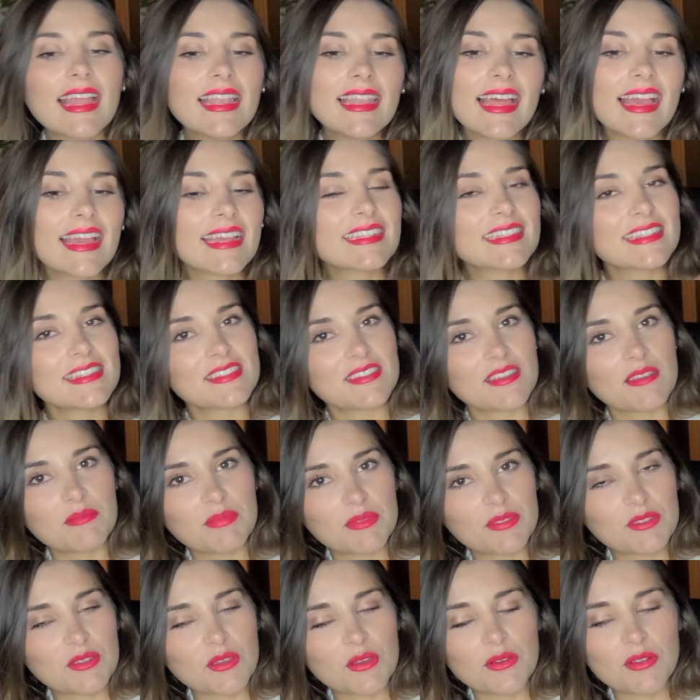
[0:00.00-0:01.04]
I like this
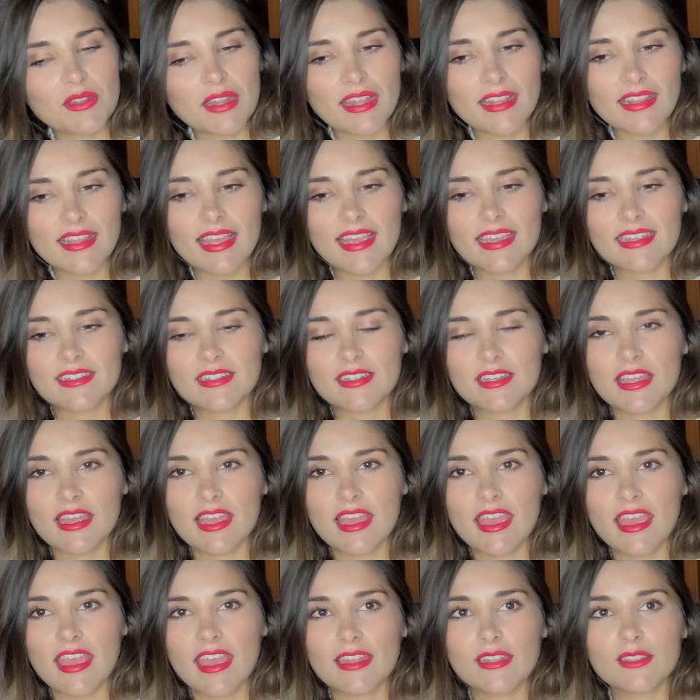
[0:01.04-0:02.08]
episode. I like
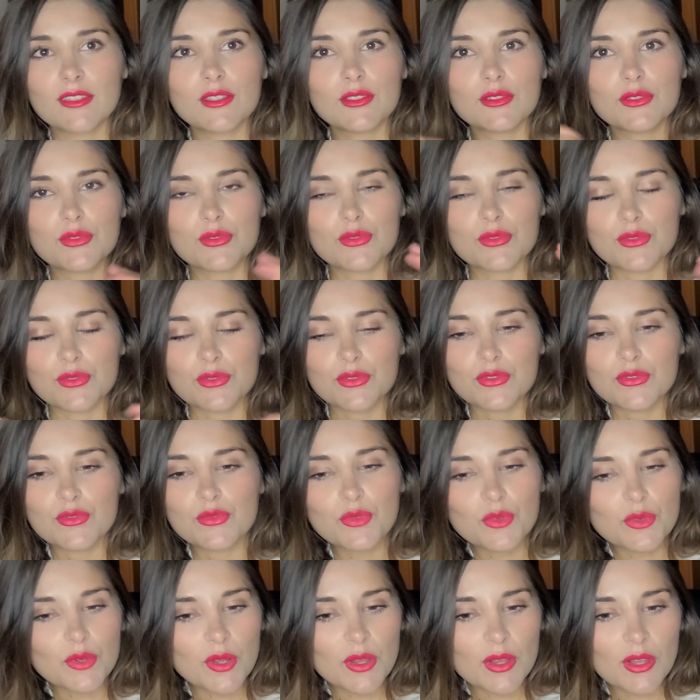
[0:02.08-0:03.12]
the the Juju
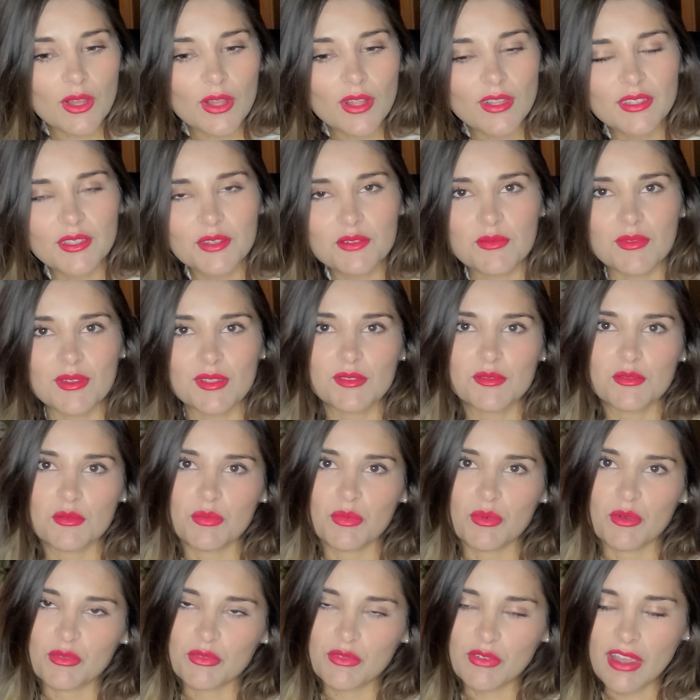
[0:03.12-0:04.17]
stroll. It was
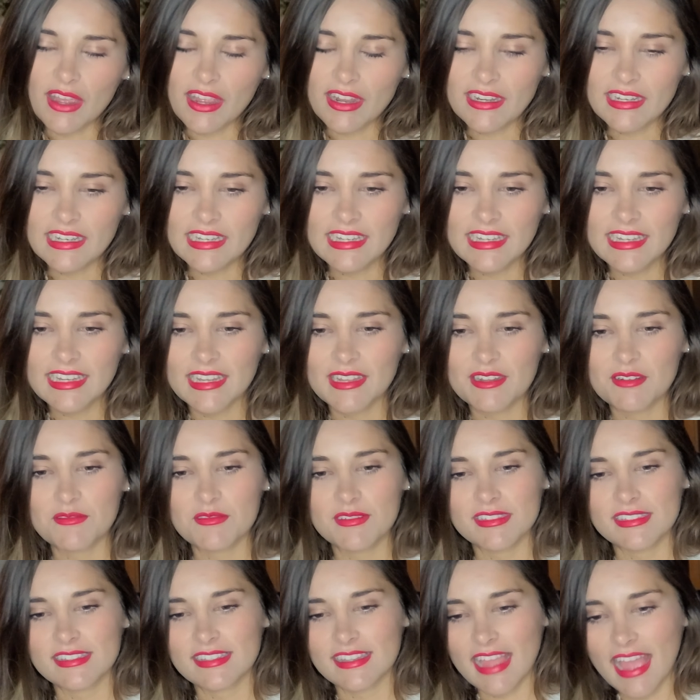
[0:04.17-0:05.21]
super funny. It
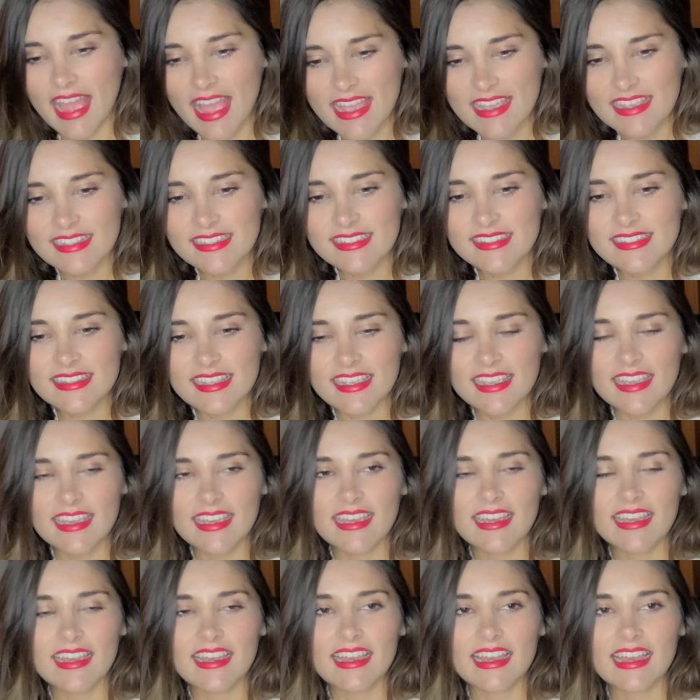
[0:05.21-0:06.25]
was nice.
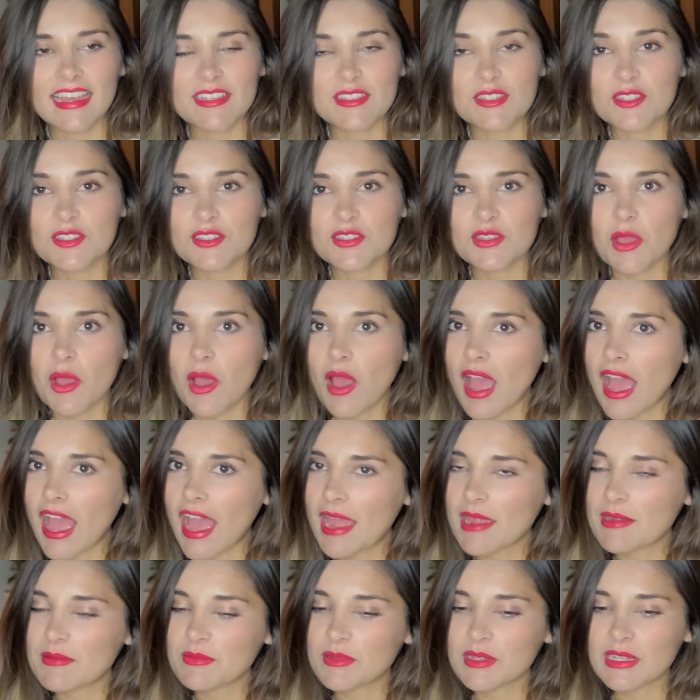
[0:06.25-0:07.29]
Uh, so
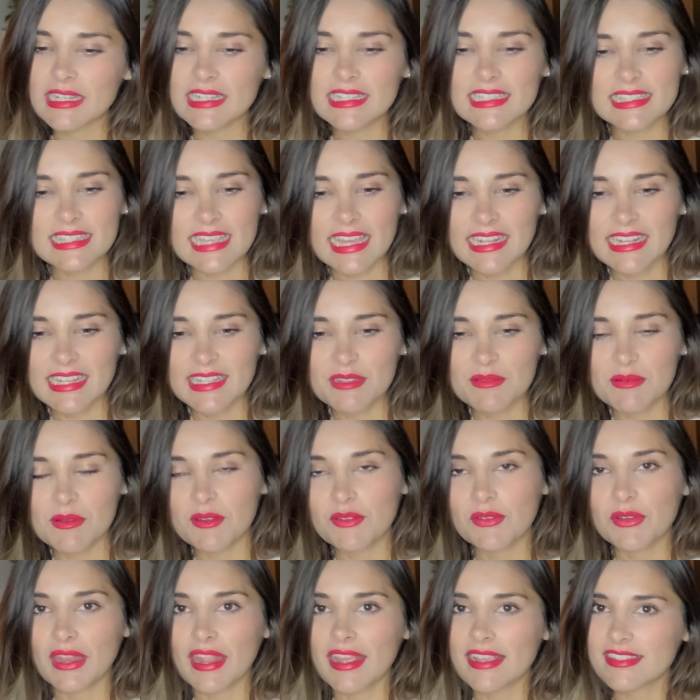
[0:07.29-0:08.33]
I'm really excited
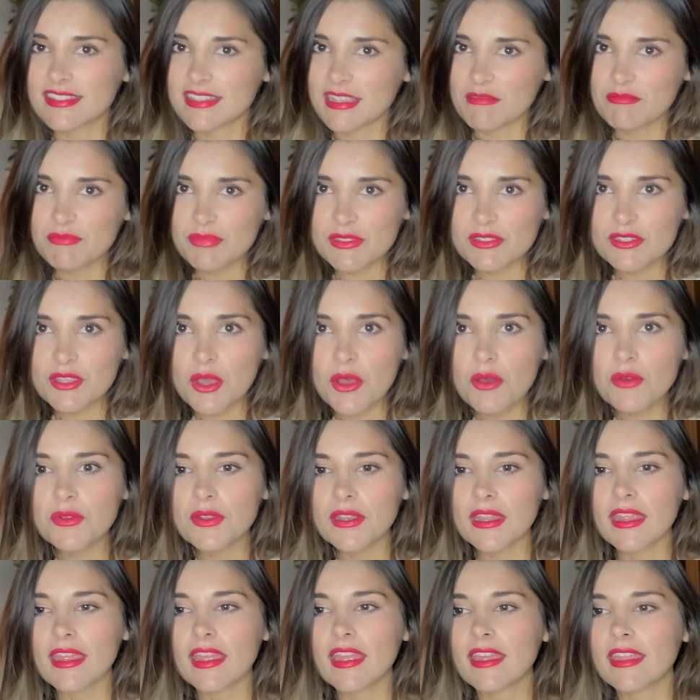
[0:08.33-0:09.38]
about next
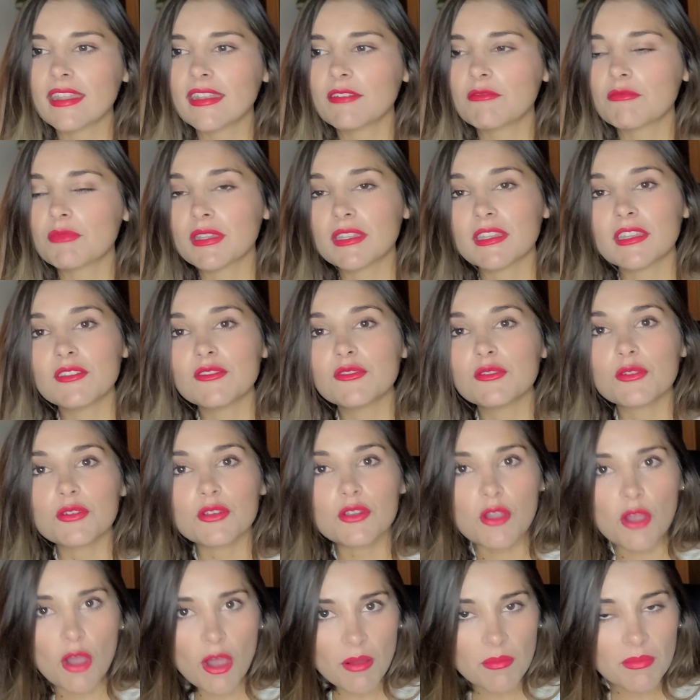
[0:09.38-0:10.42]
episode and reading
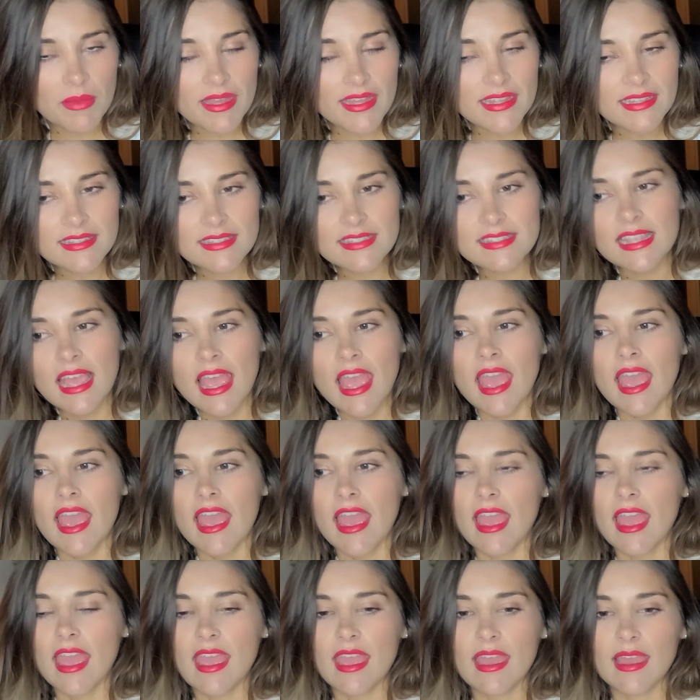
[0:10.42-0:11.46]
your comments.
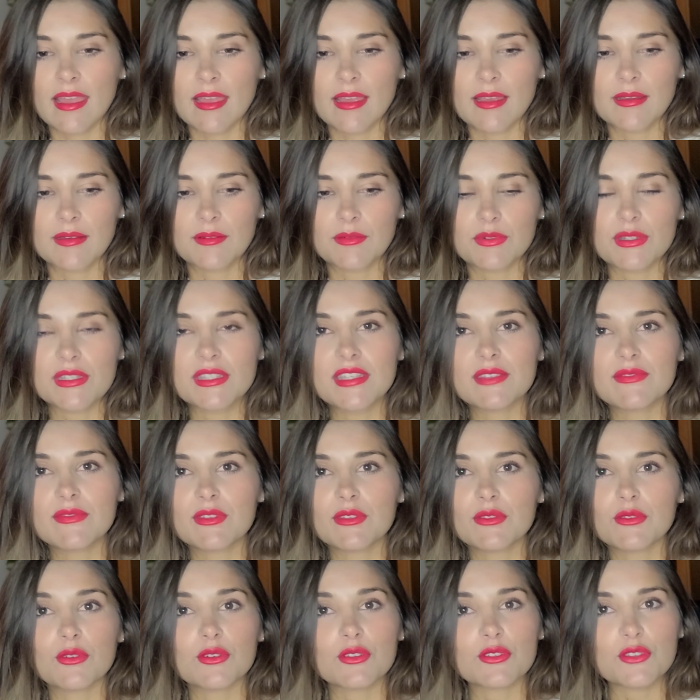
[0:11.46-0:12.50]
Uh,
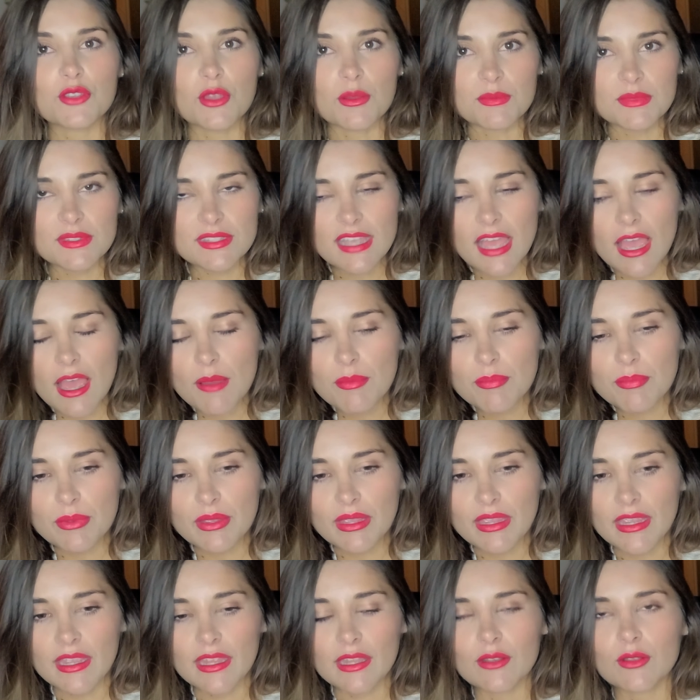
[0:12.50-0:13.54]
receiving your thumbs up
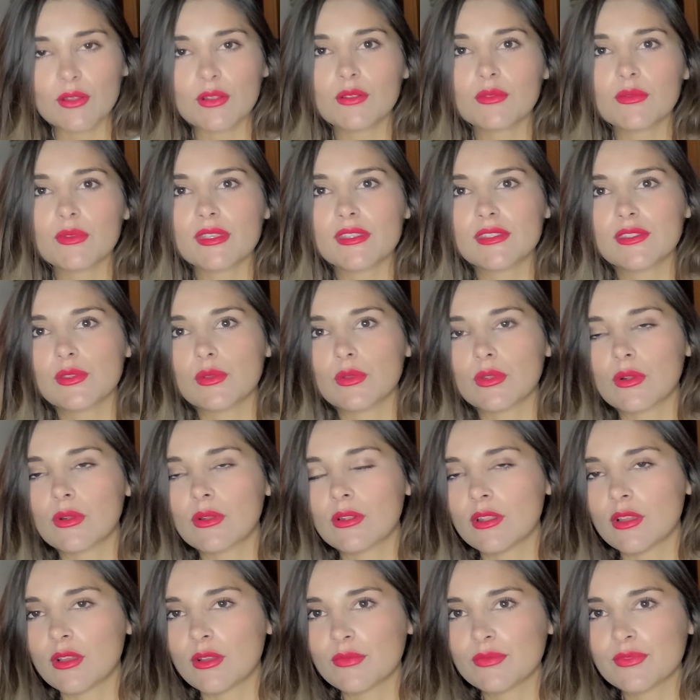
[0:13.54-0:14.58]
and always
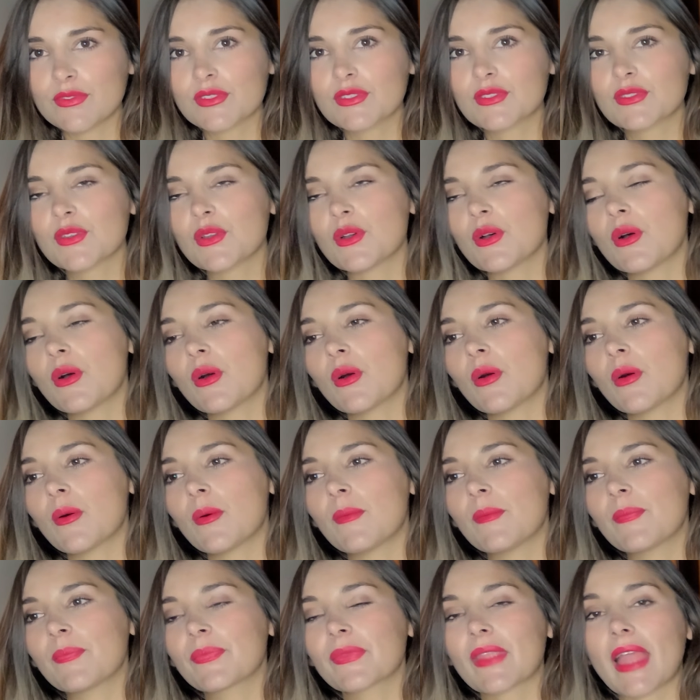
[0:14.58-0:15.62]
your love so
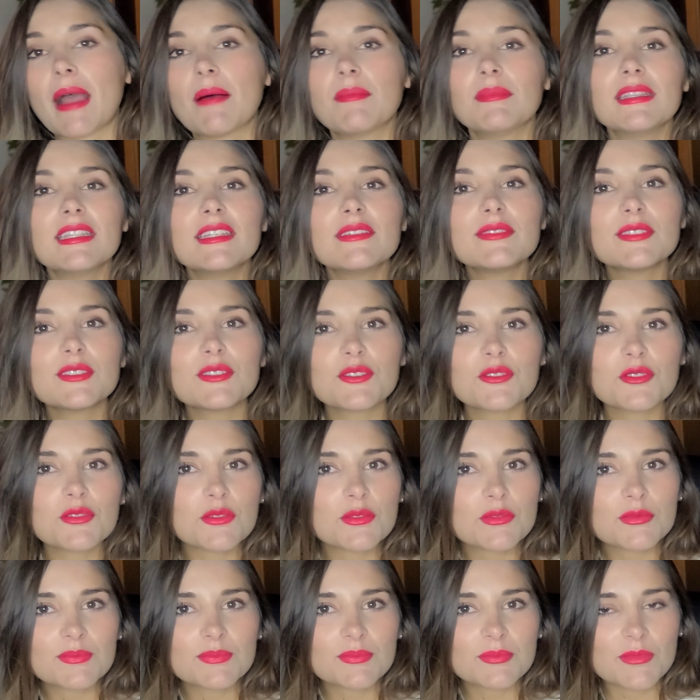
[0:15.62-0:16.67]
um, i'm leaving
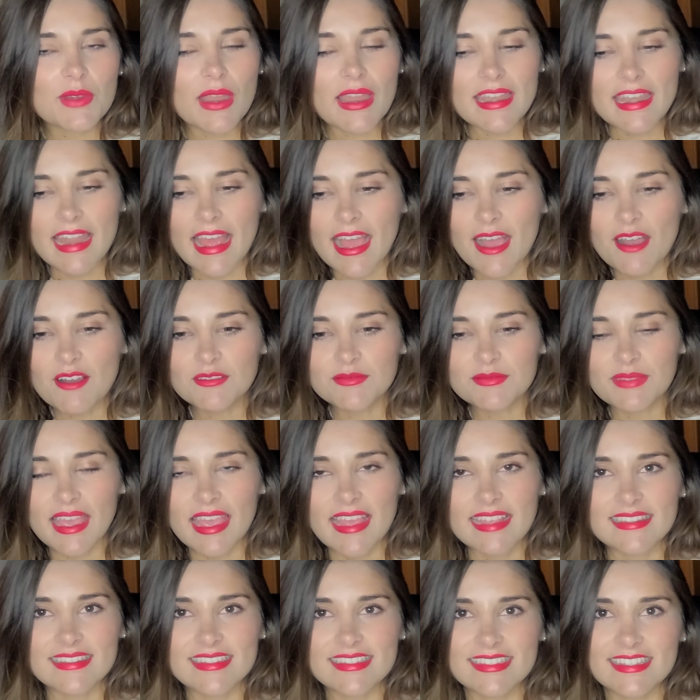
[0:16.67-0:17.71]
you right now
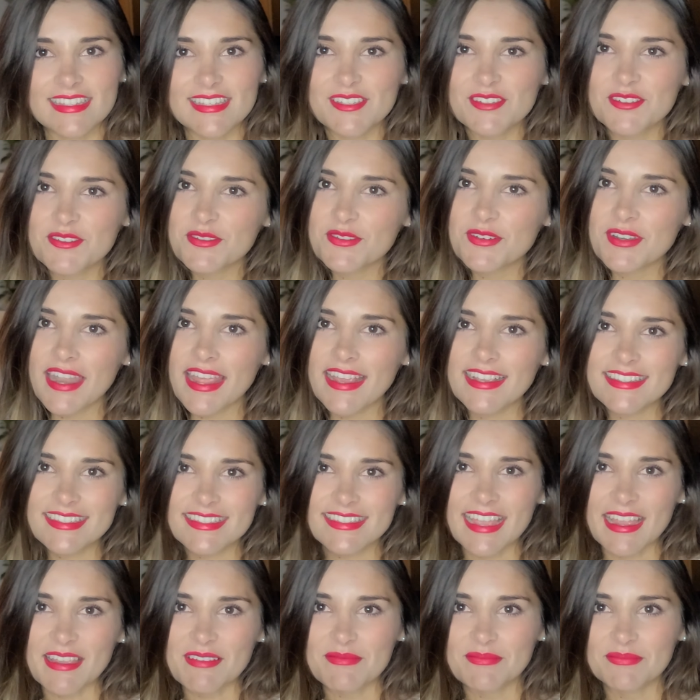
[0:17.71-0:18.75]
and see you
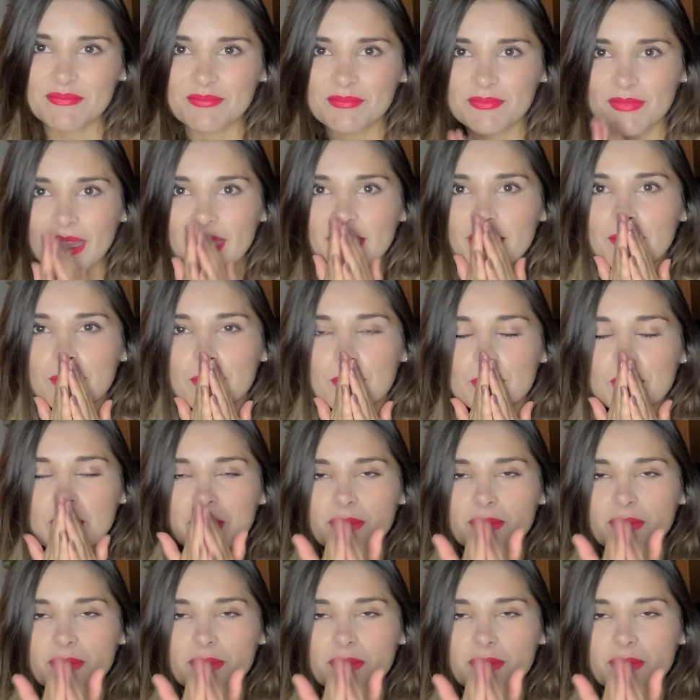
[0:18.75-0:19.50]
next time bye